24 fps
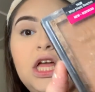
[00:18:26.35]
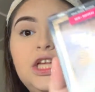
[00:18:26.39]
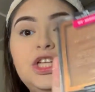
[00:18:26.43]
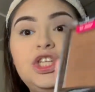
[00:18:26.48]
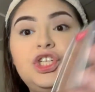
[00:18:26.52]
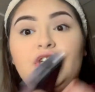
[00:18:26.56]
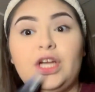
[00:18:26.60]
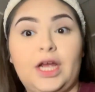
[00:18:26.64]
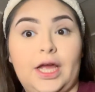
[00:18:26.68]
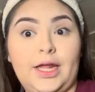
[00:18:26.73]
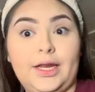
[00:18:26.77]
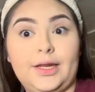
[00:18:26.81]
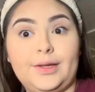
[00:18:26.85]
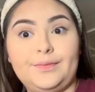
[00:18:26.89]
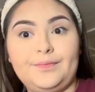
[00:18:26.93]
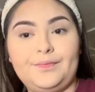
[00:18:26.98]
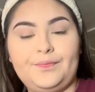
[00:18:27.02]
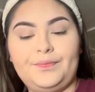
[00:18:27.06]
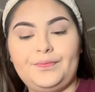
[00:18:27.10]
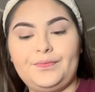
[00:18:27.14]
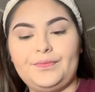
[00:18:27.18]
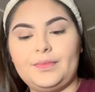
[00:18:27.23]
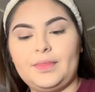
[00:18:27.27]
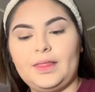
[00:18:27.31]
shade.
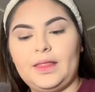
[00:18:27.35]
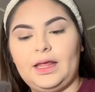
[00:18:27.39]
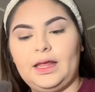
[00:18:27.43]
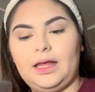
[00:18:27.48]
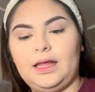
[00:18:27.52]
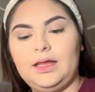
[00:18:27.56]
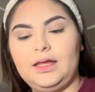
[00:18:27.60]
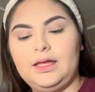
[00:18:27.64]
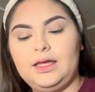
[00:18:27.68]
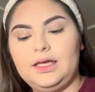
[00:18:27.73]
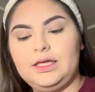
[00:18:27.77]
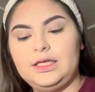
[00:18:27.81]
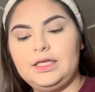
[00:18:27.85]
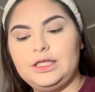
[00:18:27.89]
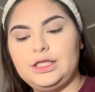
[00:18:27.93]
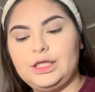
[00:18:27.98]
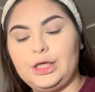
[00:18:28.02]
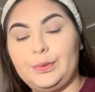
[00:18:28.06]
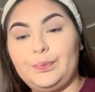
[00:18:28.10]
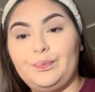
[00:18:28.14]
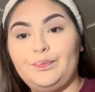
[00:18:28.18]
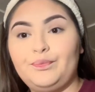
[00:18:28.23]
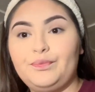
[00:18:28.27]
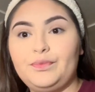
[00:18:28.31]

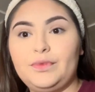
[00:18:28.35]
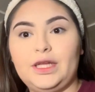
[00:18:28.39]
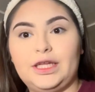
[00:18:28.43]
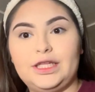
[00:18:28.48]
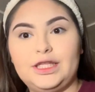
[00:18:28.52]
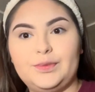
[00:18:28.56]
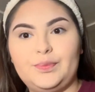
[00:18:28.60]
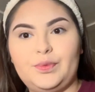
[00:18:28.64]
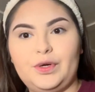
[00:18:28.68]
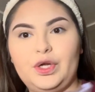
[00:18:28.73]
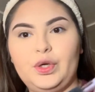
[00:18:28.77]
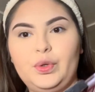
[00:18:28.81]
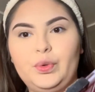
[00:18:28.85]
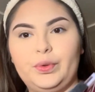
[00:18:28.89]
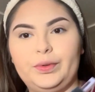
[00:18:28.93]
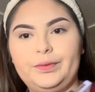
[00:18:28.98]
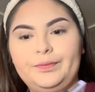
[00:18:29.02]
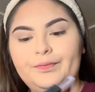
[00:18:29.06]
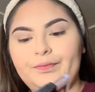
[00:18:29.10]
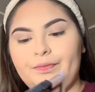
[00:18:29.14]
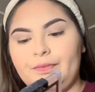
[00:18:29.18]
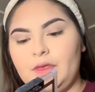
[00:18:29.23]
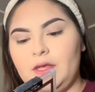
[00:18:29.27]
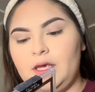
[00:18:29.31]
So that's pretty
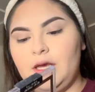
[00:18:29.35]
cool.